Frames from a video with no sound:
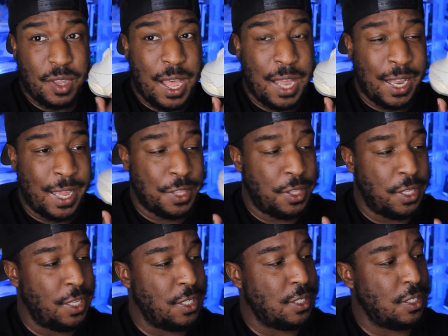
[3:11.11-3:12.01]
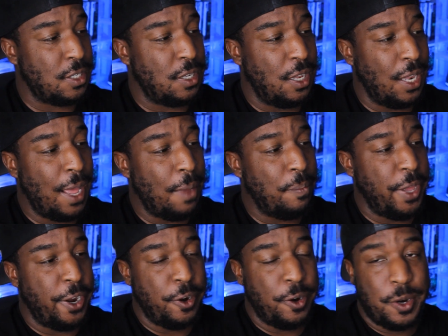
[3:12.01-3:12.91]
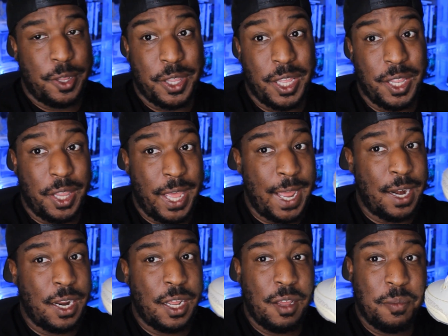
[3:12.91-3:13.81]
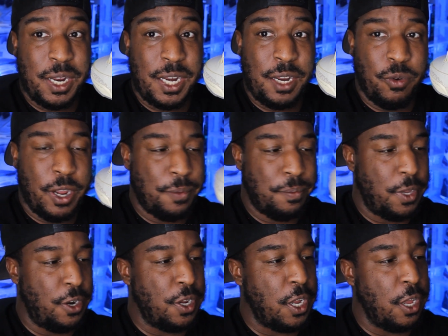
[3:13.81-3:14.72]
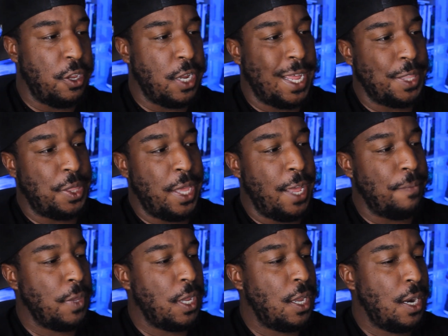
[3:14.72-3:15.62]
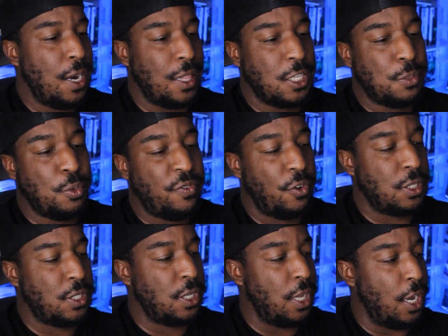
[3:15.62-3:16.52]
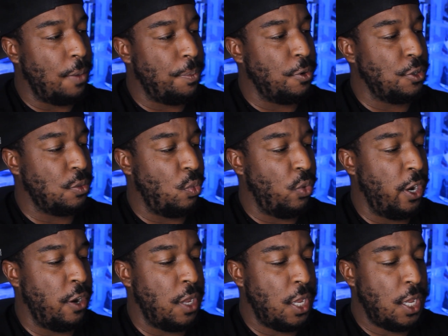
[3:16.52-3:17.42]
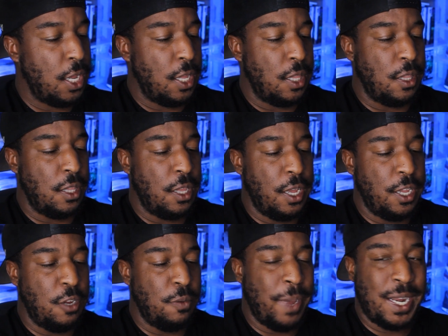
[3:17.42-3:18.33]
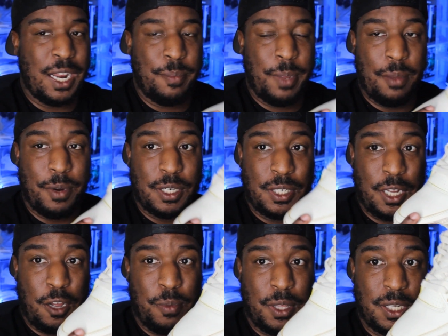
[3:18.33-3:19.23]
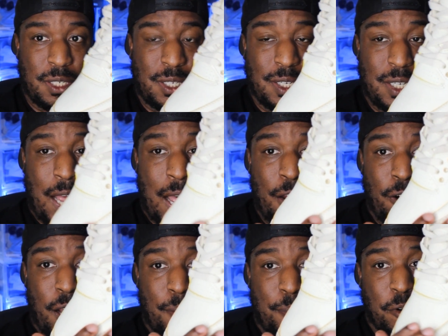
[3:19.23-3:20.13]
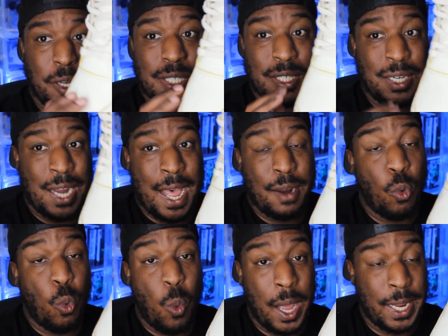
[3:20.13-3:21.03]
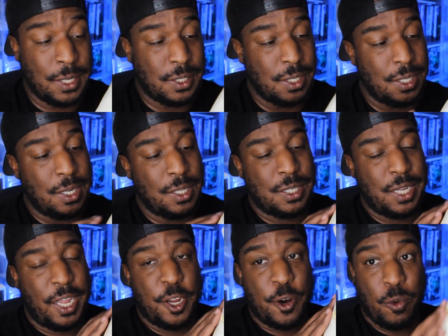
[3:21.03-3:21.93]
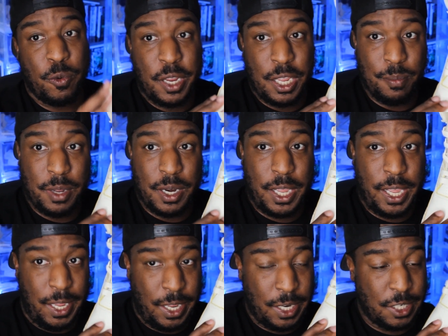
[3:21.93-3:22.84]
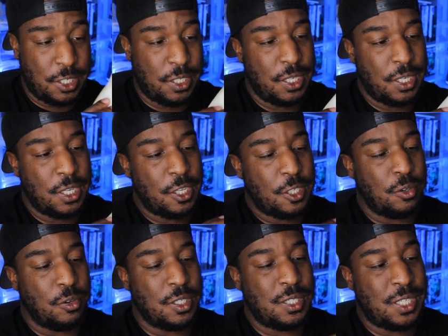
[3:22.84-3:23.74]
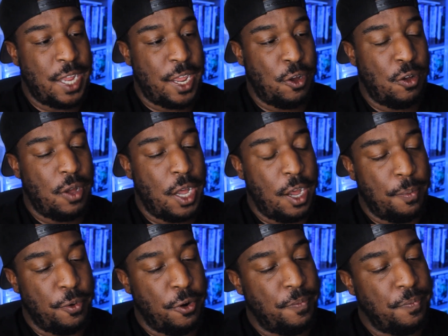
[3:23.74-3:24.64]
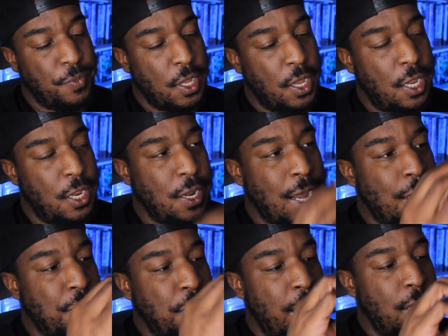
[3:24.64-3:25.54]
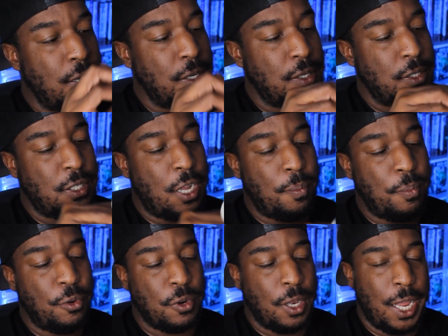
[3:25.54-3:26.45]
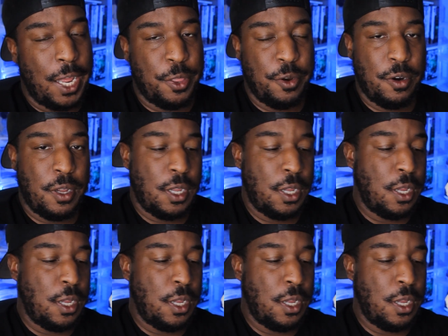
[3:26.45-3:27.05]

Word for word: I like these a lot better than that. But anyway, there you go. You got that. Now let's move on to the uppers where uh, you might not be able to tell, but this entire upper, it's not white. It is a cream, an aged sort of sail upper. And you got that tumbled leather.